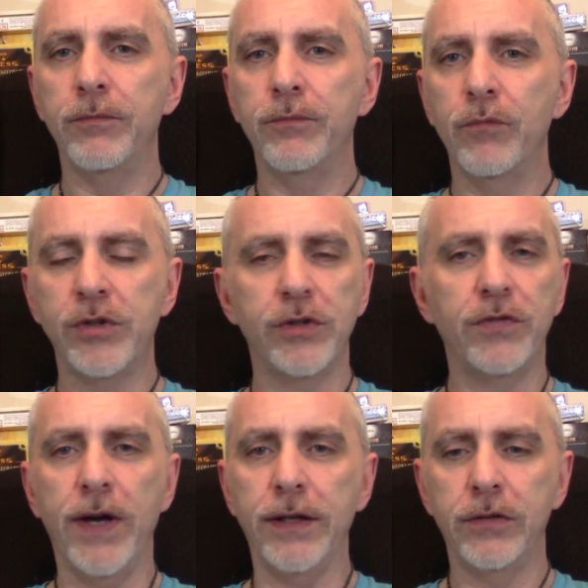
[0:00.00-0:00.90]
which is
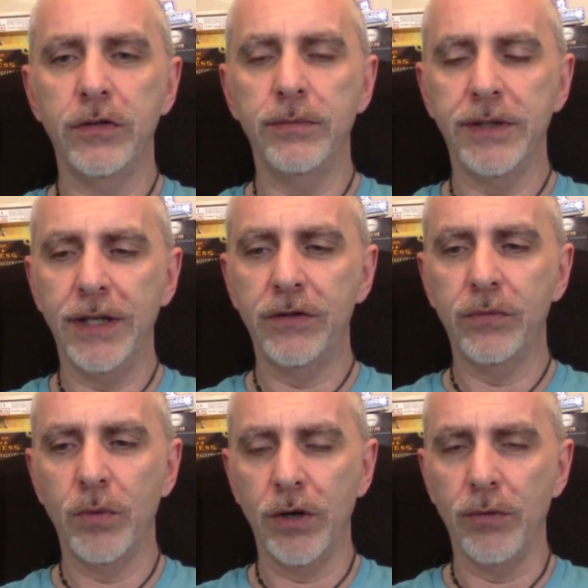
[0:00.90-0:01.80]
fine too. But
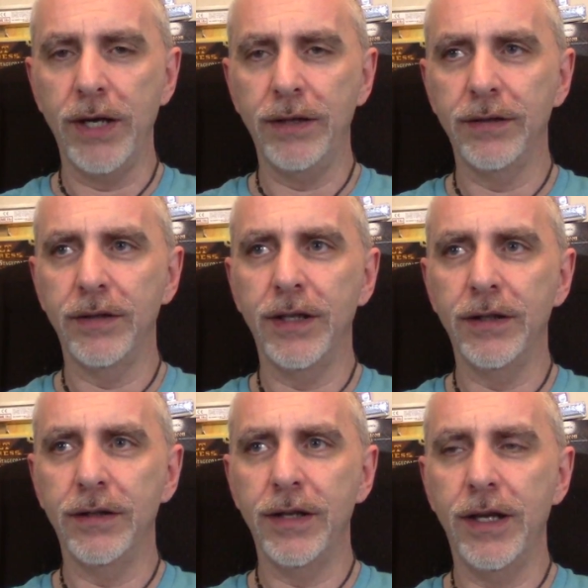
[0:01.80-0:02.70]
that's where it ranked.
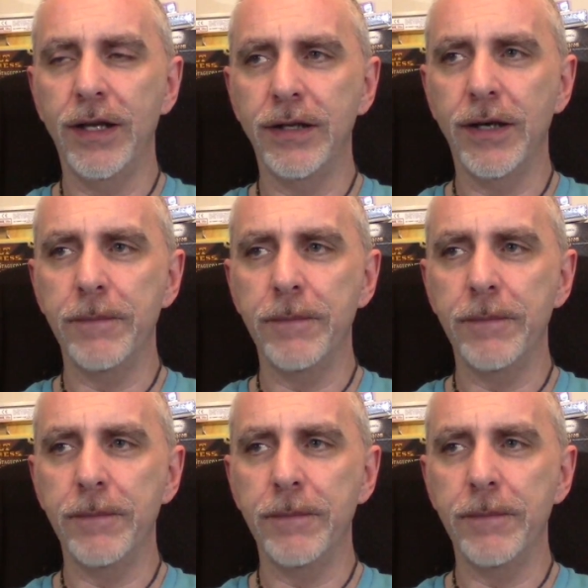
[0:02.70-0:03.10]
And